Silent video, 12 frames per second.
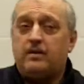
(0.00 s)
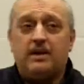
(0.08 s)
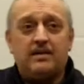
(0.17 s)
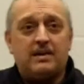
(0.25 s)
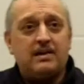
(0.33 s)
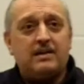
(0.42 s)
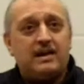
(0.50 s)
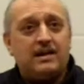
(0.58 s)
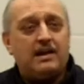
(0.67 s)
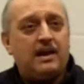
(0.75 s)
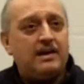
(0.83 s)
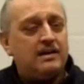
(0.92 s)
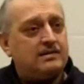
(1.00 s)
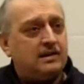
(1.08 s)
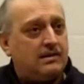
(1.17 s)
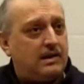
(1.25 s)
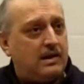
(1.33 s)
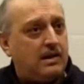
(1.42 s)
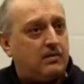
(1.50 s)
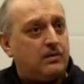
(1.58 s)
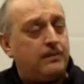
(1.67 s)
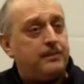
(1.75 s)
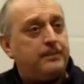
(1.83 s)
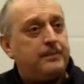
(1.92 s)
Okay, other than that, lying is not allowed.
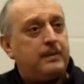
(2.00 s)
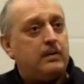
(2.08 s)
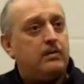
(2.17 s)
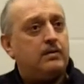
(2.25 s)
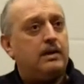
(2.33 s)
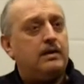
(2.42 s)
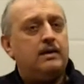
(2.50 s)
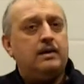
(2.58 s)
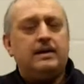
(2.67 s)
Okay?